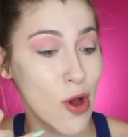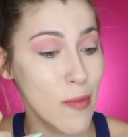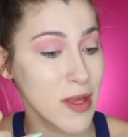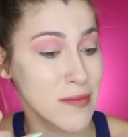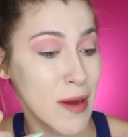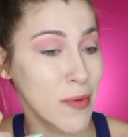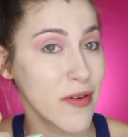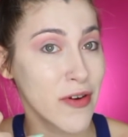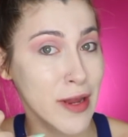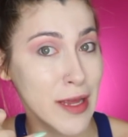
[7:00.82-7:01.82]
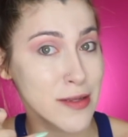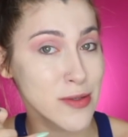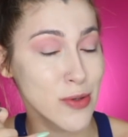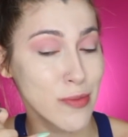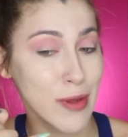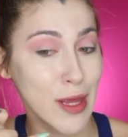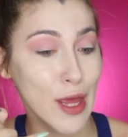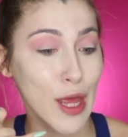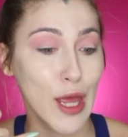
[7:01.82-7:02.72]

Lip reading: called me because my boyfriend canceled on me,